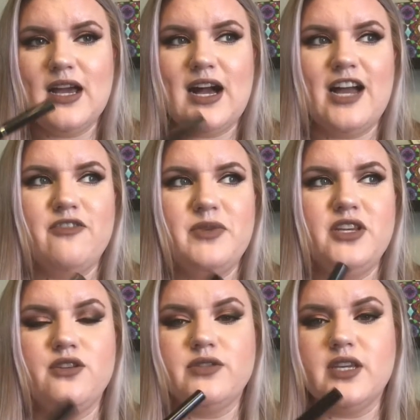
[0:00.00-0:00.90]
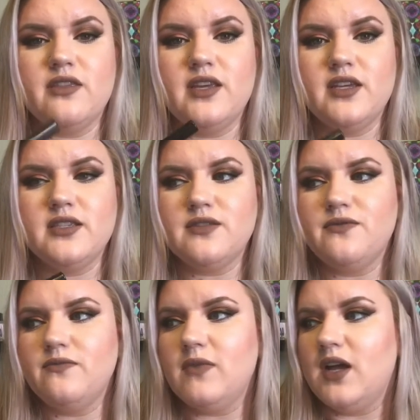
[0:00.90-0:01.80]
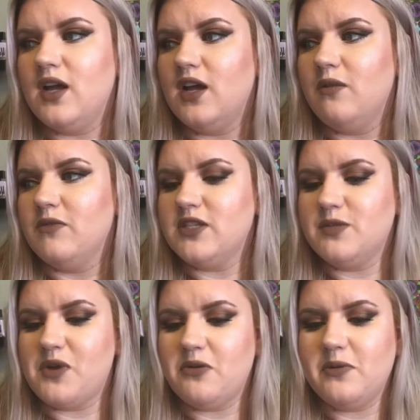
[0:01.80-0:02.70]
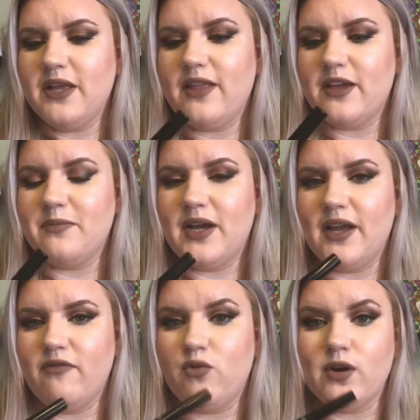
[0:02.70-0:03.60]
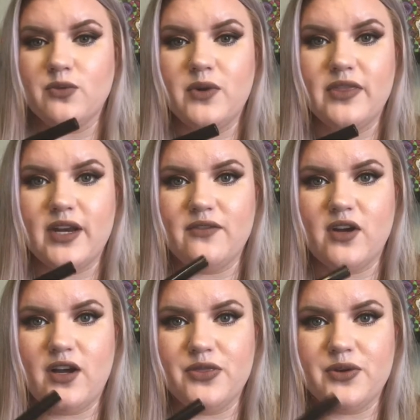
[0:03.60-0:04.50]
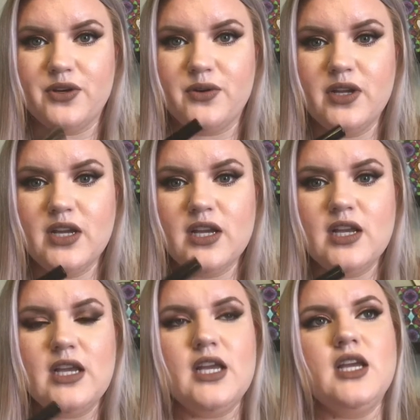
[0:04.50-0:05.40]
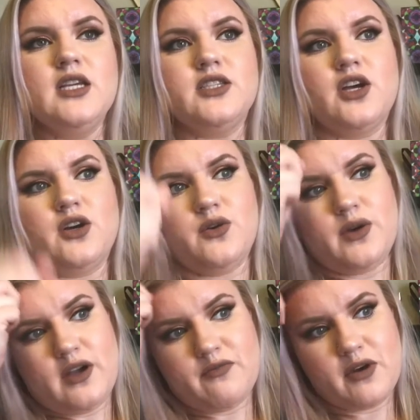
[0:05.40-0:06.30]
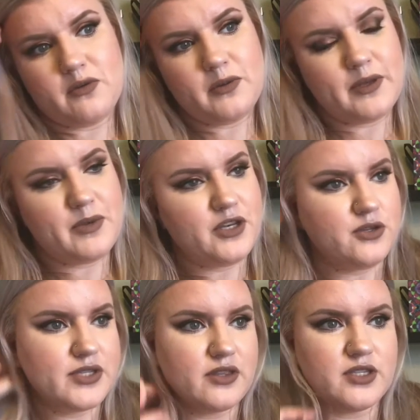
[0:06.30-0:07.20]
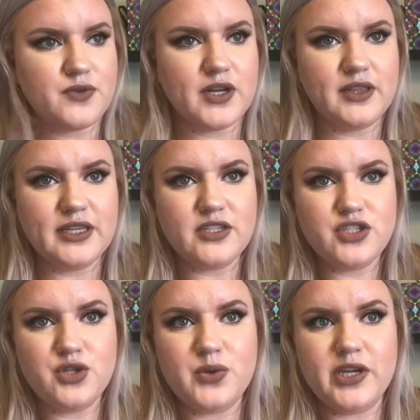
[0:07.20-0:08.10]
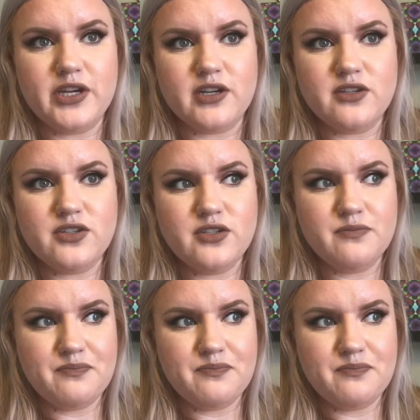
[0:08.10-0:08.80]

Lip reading: I've been using this. This is probably like my 4th one that I've gone through. So I've probably been using this for at least 2 years.